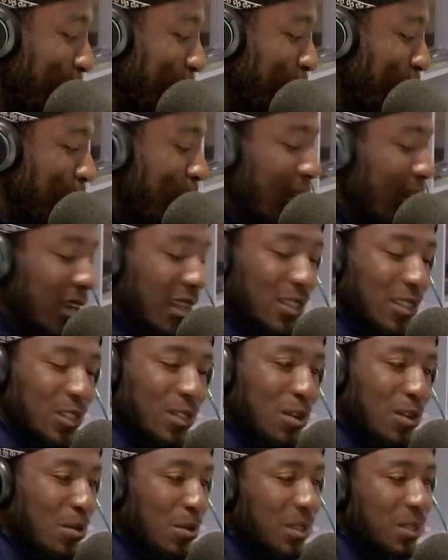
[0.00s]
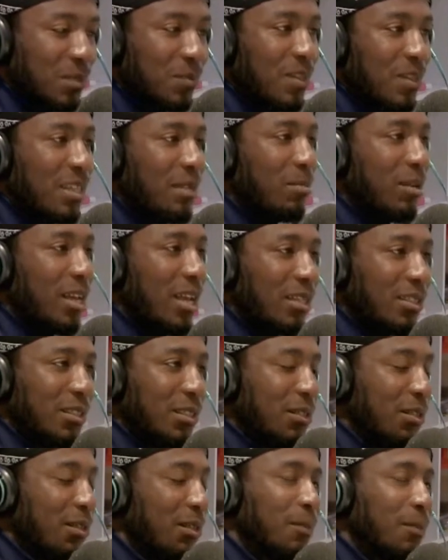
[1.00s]
you know what? That song wasn't really planned. You
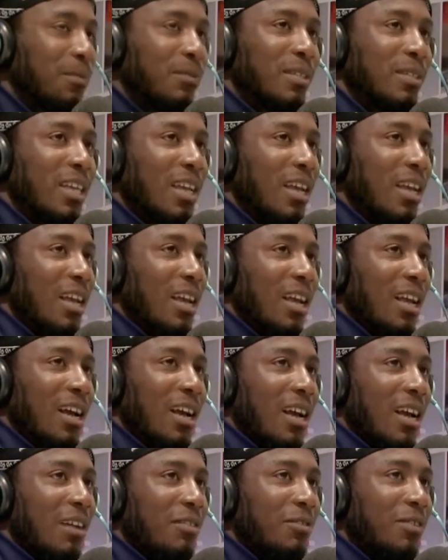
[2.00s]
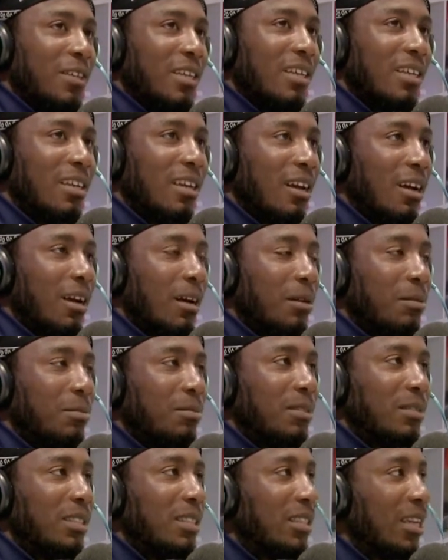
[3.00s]
know, I think
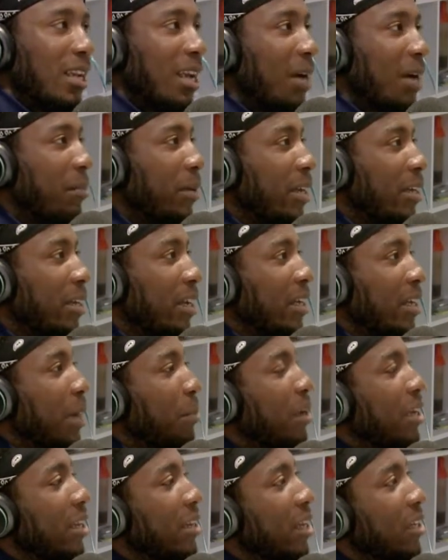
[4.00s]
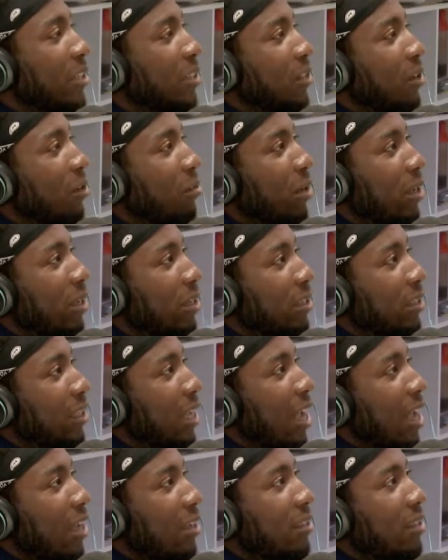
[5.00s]
um, the day I made that, I made that song because I
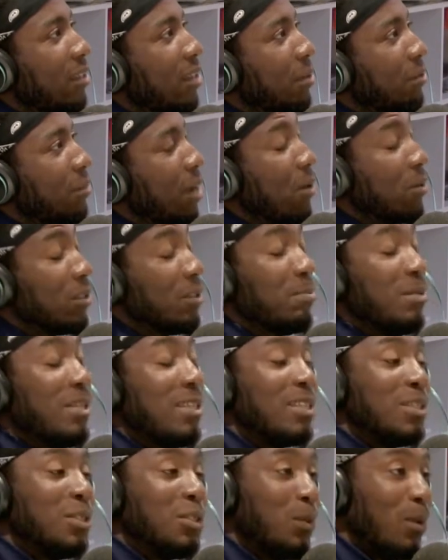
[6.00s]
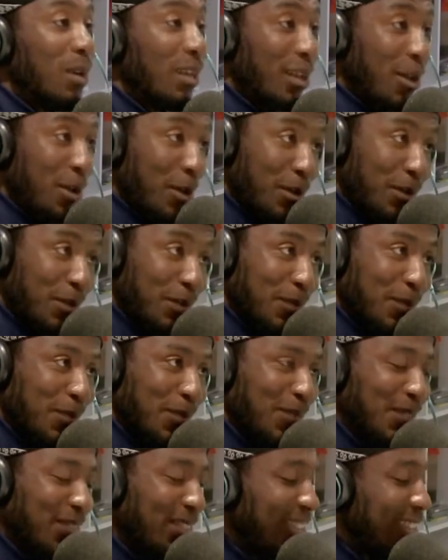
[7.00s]
had um, I was speaking to a girl.
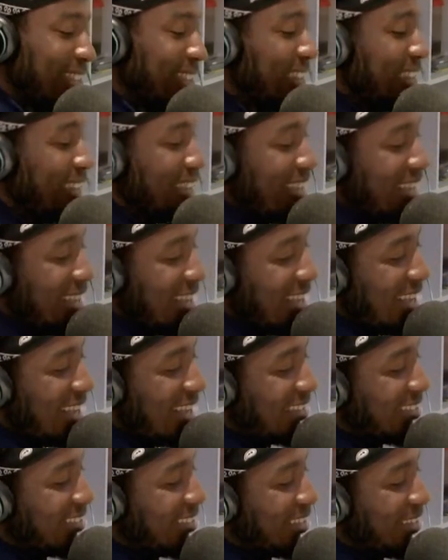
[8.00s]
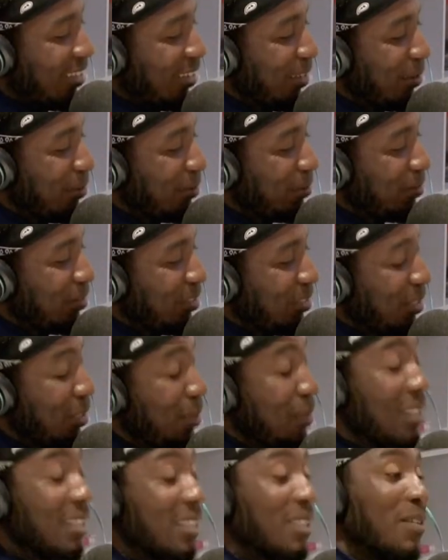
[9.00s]
Yeah. And um,
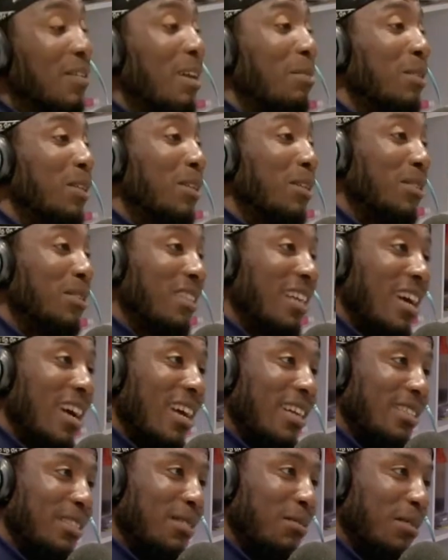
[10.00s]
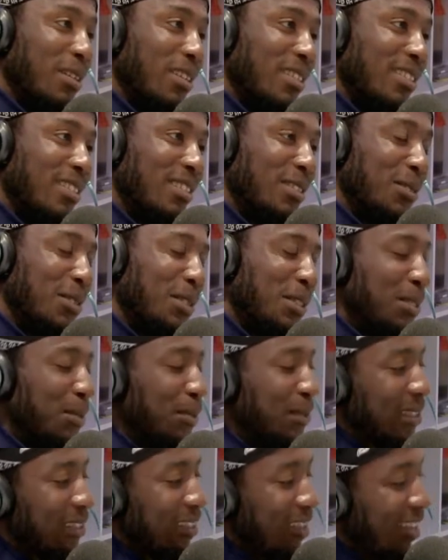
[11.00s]
she described a good guy to me. So she
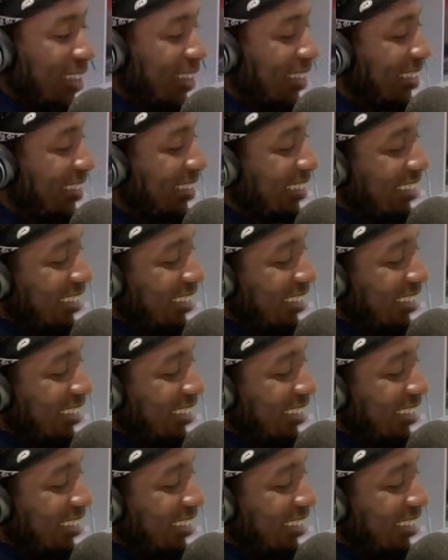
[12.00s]
was like,